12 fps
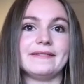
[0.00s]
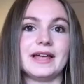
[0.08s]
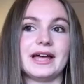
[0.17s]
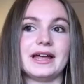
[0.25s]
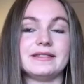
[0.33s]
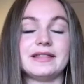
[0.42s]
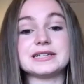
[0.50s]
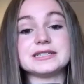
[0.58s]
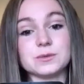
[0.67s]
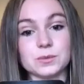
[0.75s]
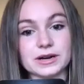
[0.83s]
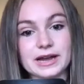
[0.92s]
then that
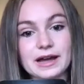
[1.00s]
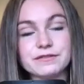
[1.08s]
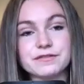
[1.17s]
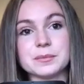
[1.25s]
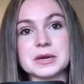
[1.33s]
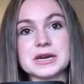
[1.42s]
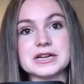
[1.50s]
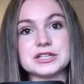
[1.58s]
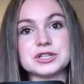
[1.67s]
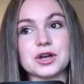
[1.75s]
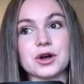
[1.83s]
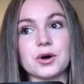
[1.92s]
didn't work out for me,
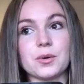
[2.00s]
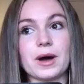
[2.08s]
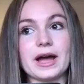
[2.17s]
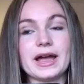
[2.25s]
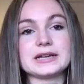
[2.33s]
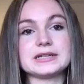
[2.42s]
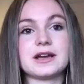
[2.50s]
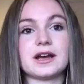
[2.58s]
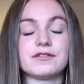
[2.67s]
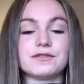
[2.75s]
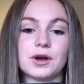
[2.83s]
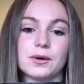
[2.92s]
so I had to
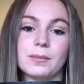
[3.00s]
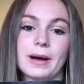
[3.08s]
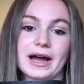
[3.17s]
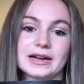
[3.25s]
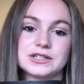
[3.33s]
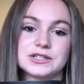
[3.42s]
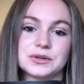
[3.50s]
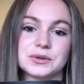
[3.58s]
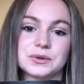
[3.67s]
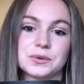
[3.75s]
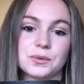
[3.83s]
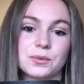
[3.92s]
kind of go back
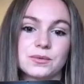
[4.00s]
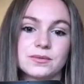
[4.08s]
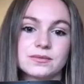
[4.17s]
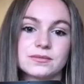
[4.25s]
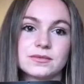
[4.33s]
to